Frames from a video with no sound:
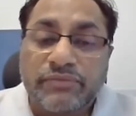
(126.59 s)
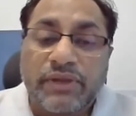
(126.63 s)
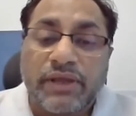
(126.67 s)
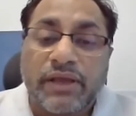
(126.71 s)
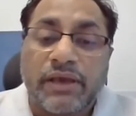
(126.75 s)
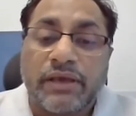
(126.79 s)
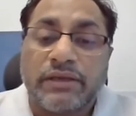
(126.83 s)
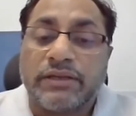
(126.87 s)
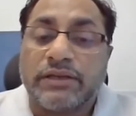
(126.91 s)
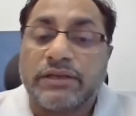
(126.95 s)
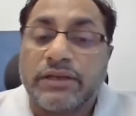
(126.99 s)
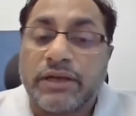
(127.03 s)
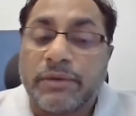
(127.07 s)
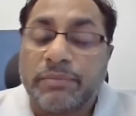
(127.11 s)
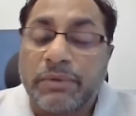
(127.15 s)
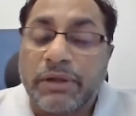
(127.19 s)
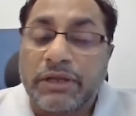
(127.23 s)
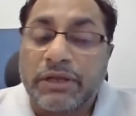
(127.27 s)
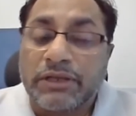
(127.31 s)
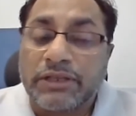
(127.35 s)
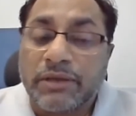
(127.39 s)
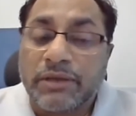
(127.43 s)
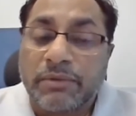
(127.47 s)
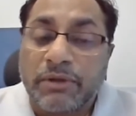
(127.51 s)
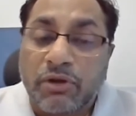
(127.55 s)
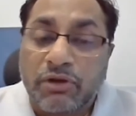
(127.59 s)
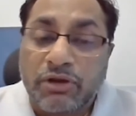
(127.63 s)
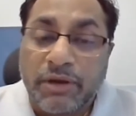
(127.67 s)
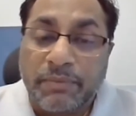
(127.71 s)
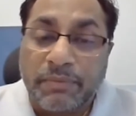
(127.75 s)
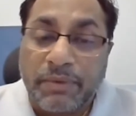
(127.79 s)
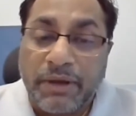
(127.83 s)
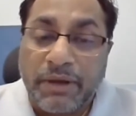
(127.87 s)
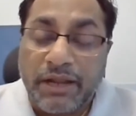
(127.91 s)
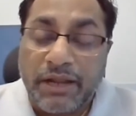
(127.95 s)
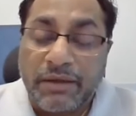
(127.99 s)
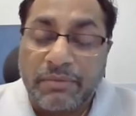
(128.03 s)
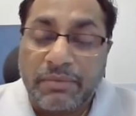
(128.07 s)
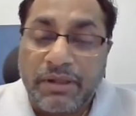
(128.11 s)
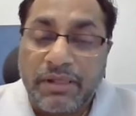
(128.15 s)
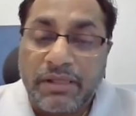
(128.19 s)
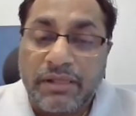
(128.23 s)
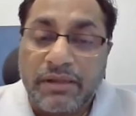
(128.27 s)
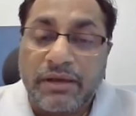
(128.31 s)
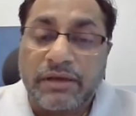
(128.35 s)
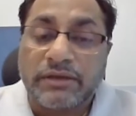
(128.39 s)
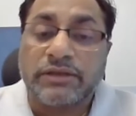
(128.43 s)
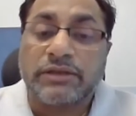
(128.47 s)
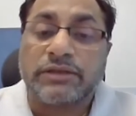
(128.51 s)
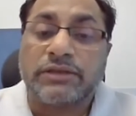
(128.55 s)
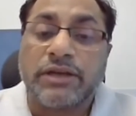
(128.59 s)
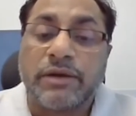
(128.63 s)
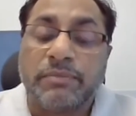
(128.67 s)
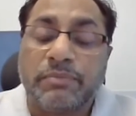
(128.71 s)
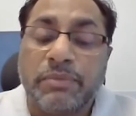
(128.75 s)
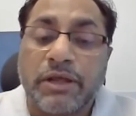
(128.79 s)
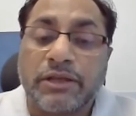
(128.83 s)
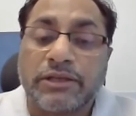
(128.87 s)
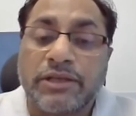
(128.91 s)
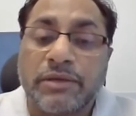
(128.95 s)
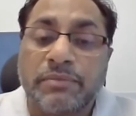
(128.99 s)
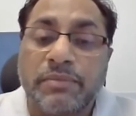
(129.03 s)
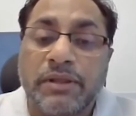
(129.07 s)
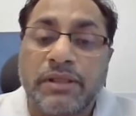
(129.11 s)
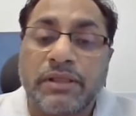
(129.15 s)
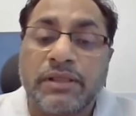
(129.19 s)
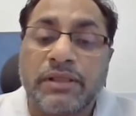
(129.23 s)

Is it replaceable or repairable? Is it replaceable?